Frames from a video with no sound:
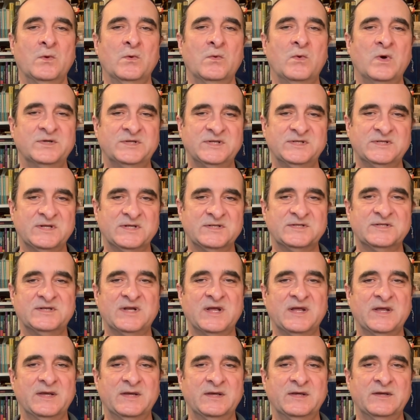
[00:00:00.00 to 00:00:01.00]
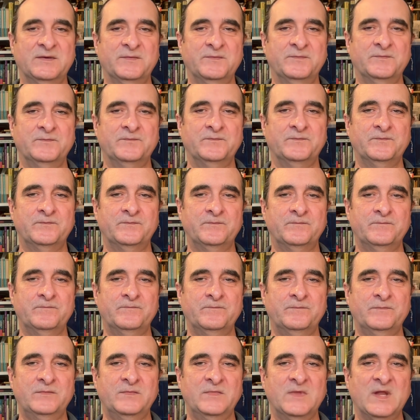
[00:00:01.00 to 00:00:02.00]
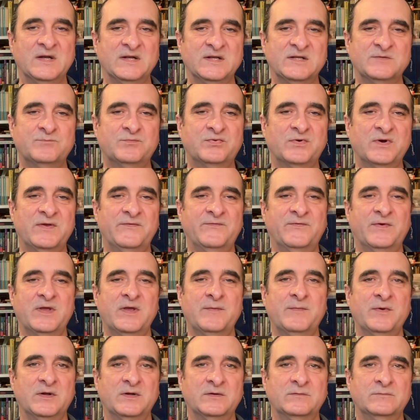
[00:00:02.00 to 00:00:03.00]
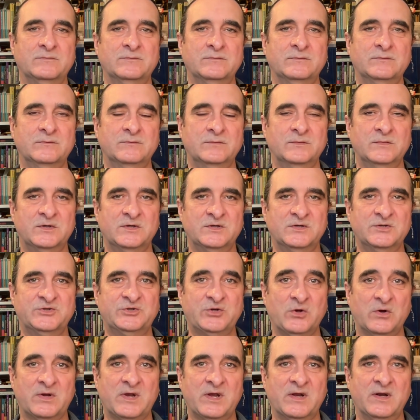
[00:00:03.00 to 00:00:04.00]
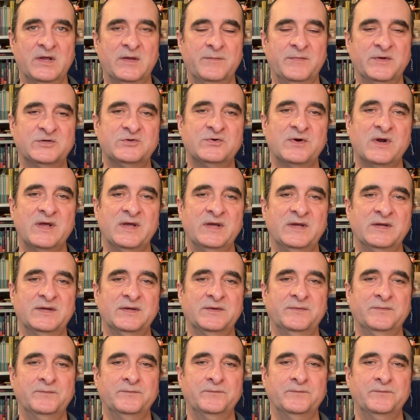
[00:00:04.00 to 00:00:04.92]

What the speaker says: what is at stake, and is briefly but shockingly betrayed,